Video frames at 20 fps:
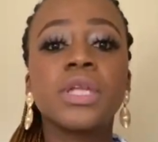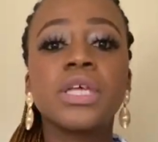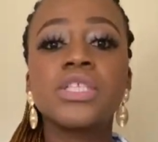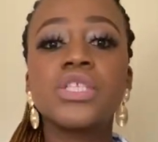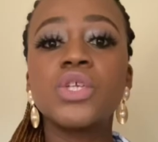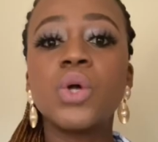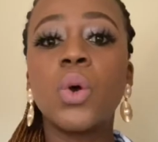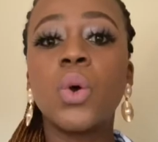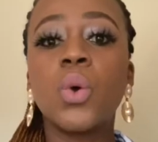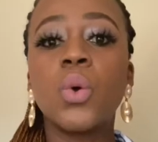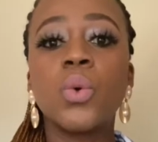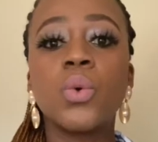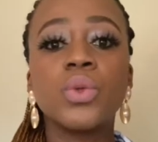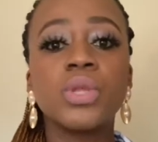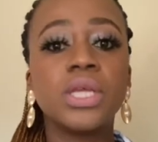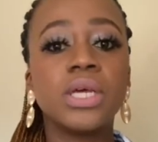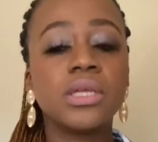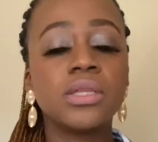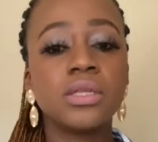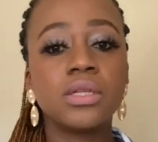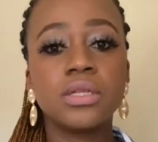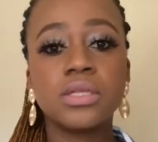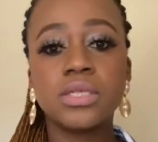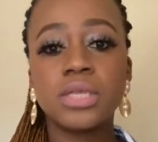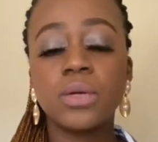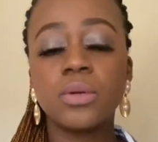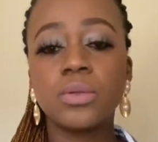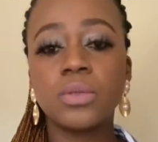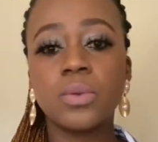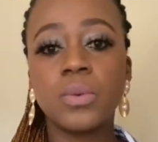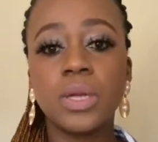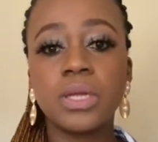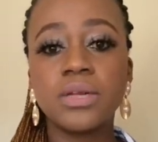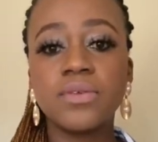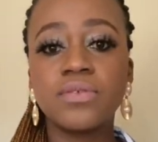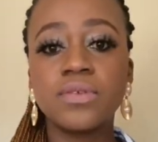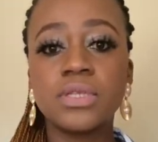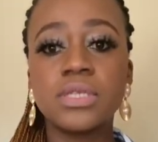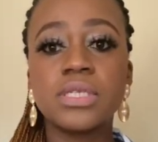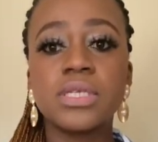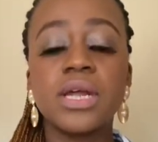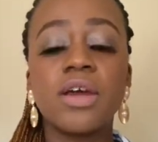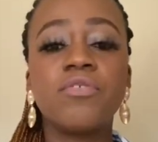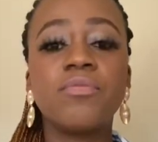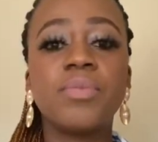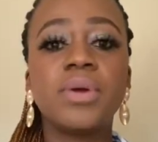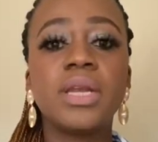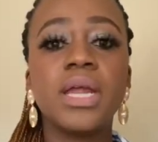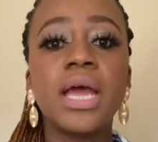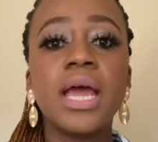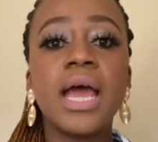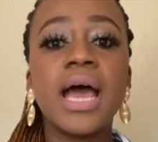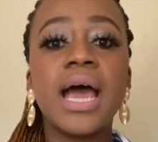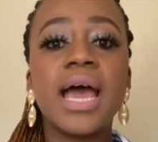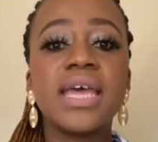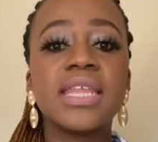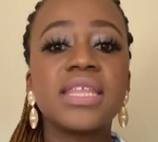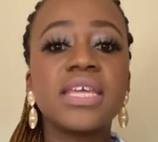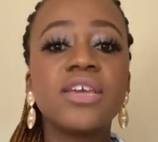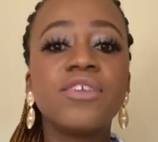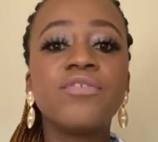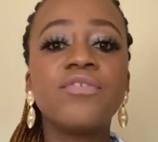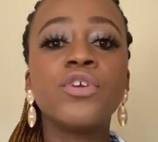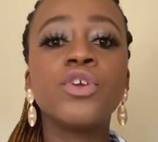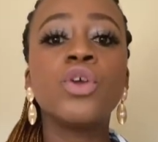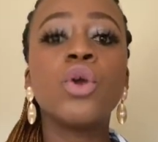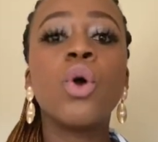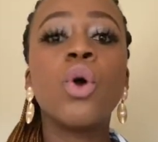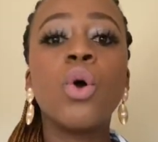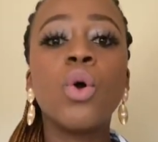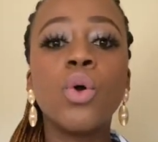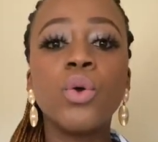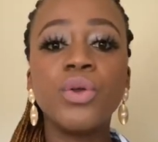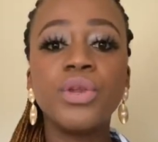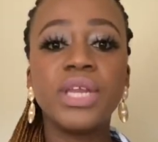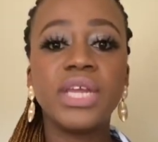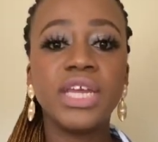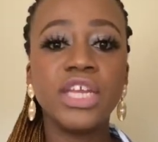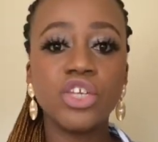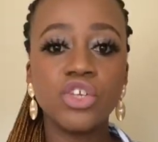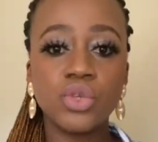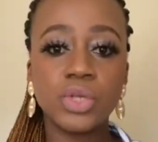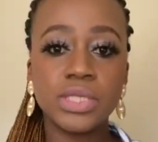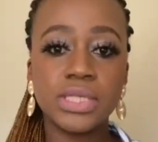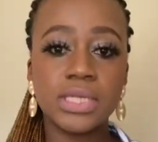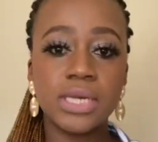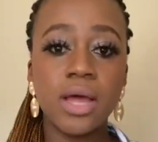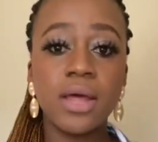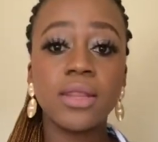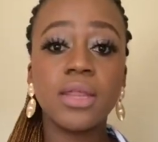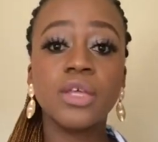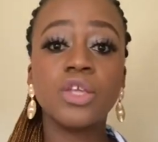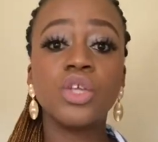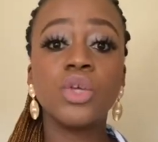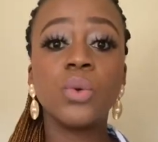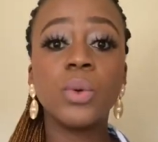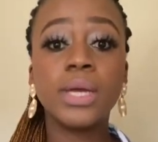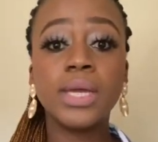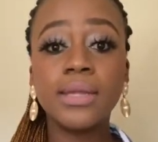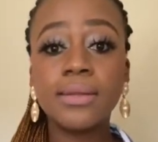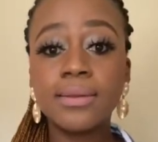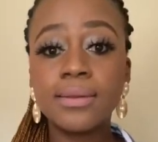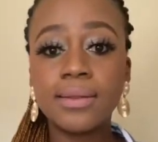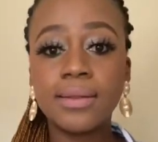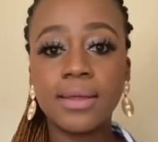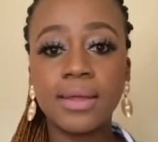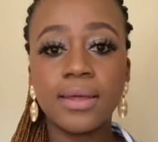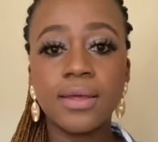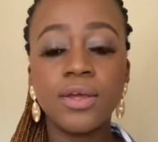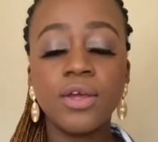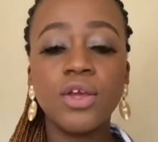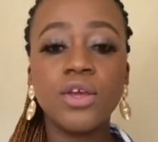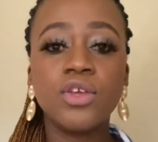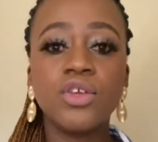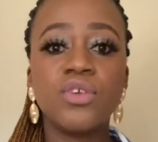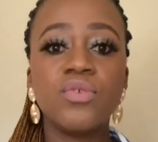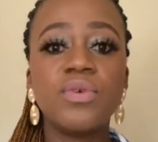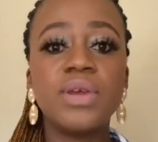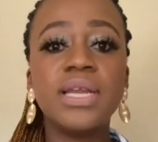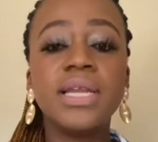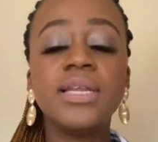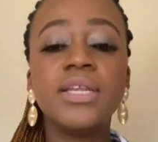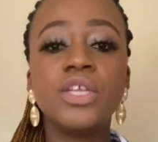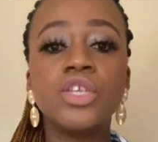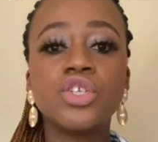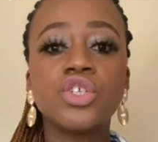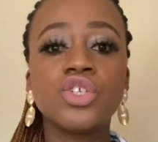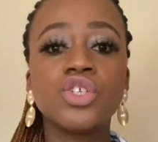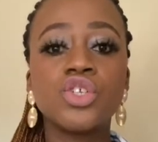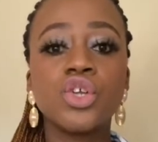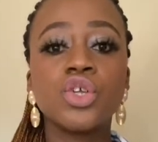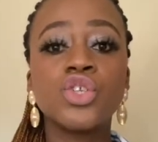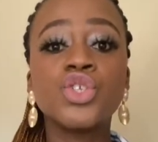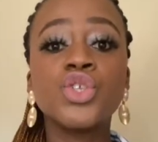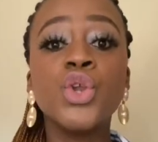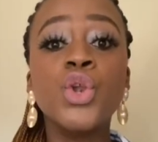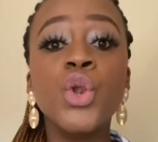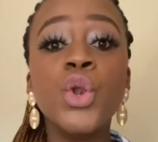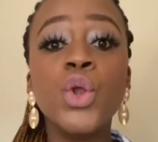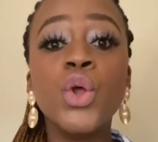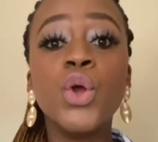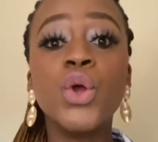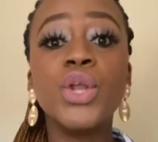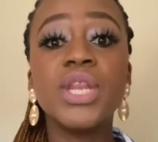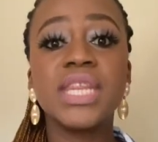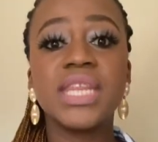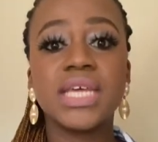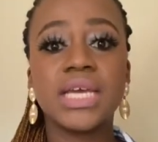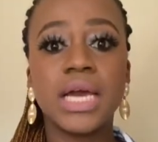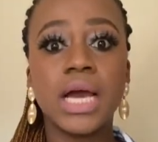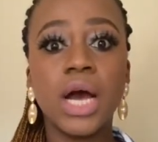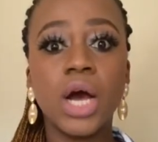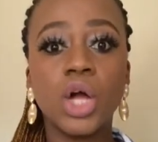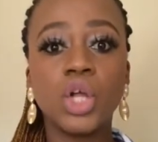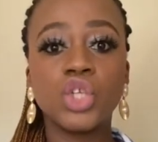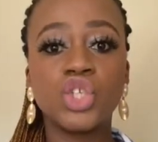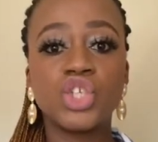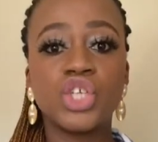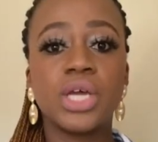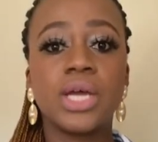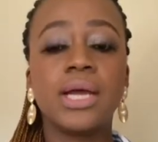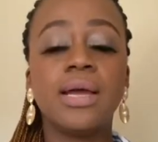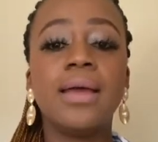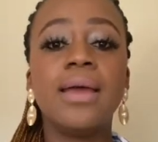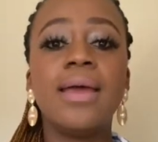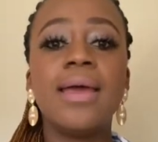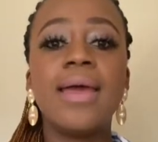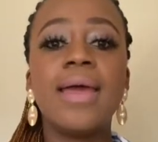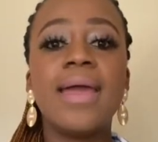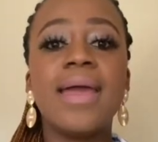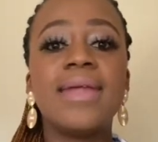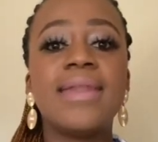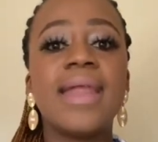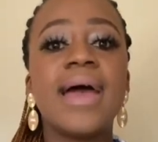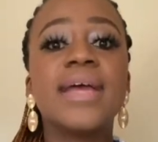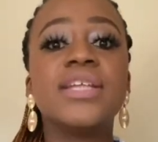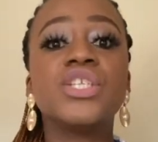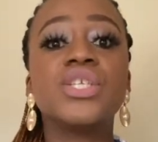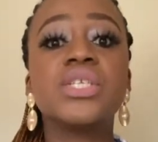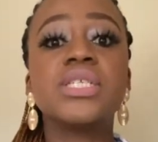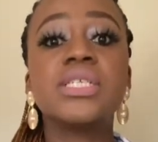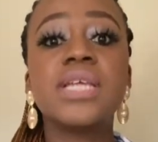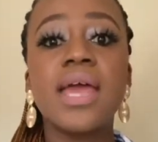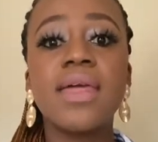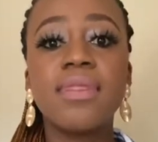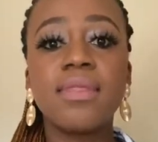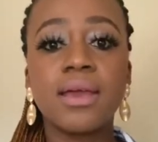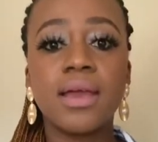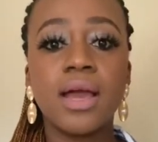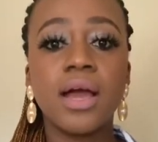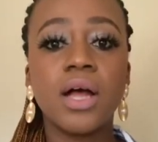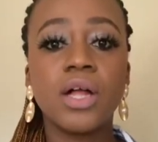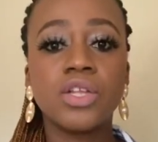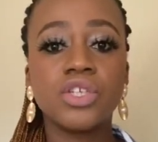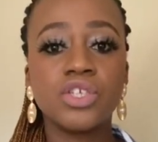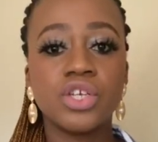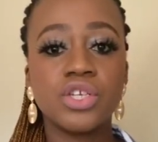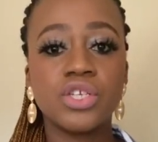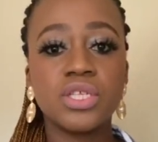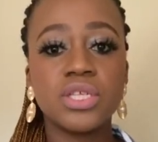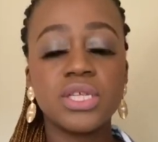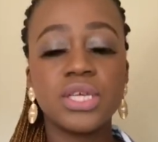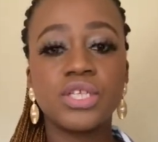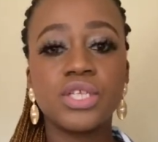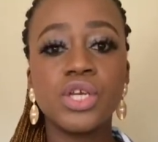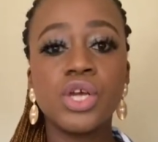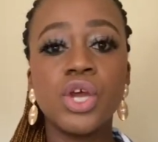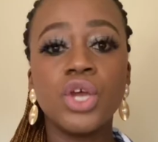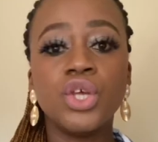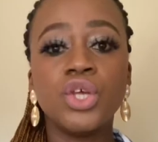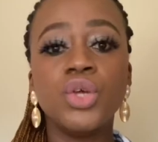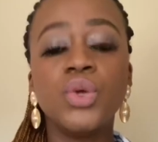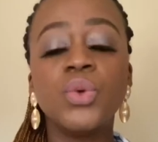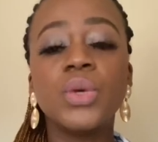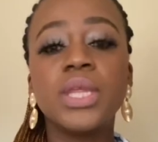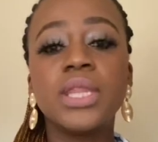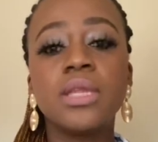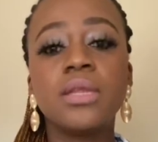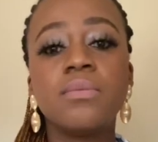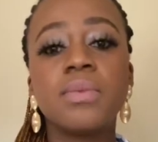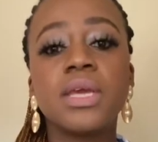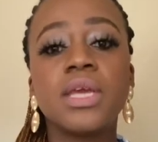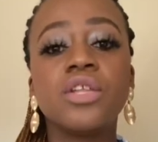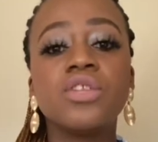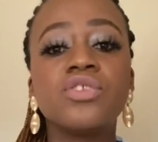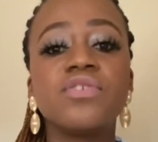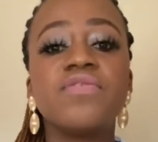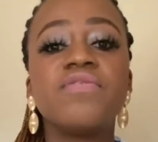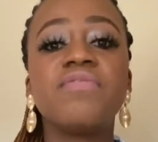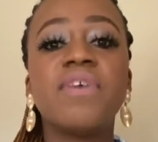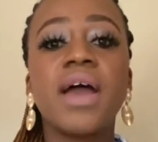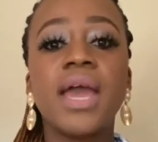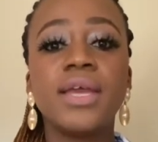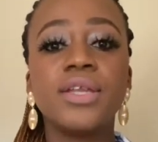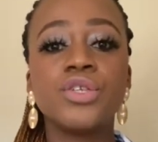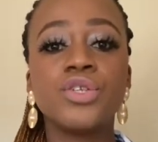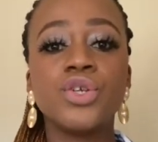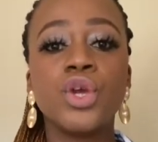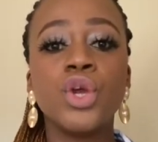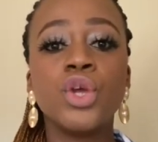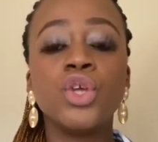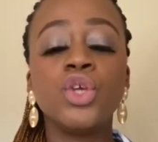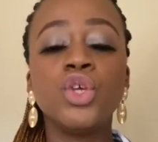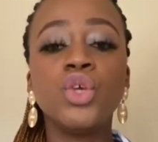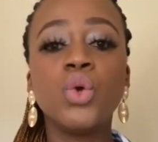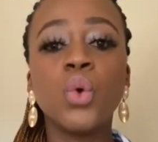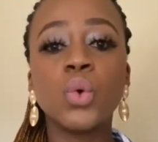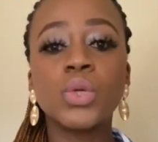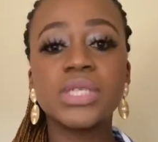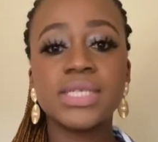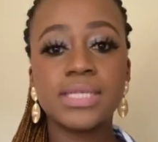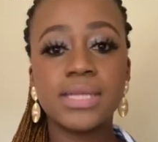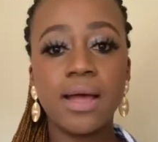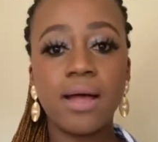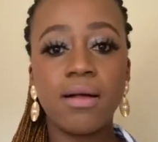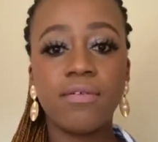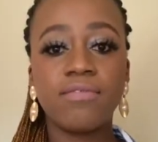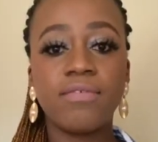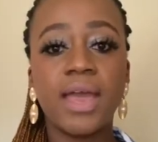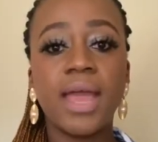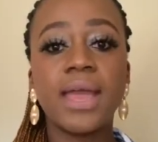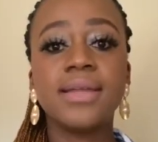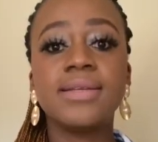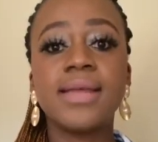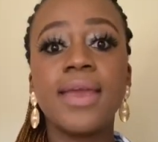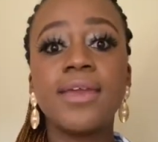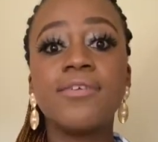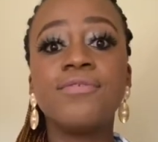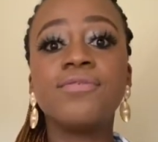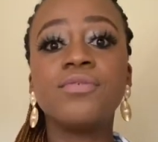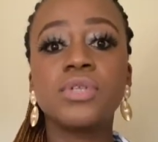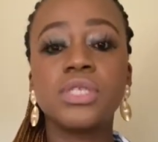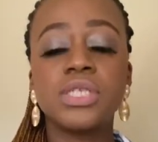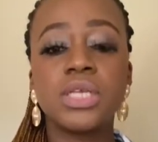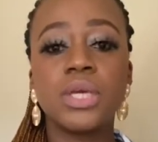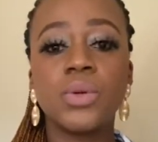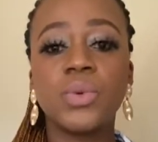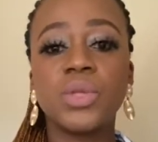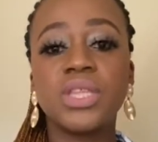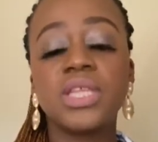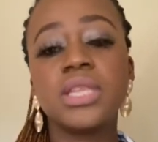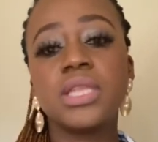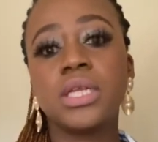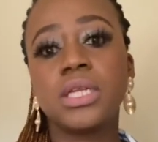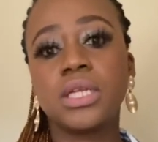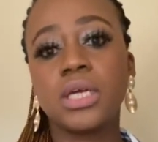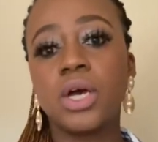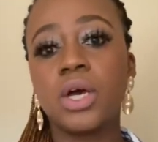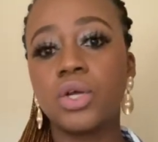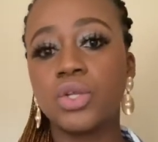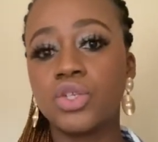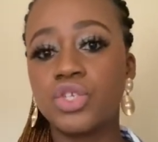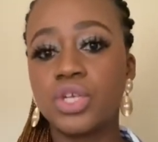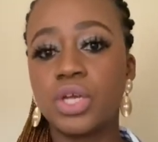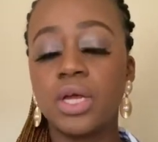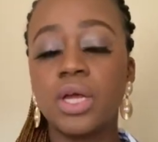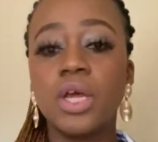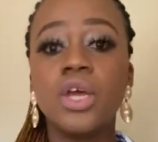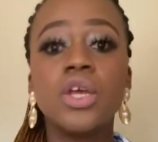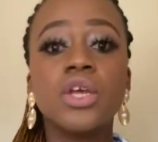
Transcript: So they'll say all the wonderful stuff, but I think for your own interest, now that you're in there, you really need to start to learn the culture and understand the culture, so that you can then begin to find yourself and a footing within that culture.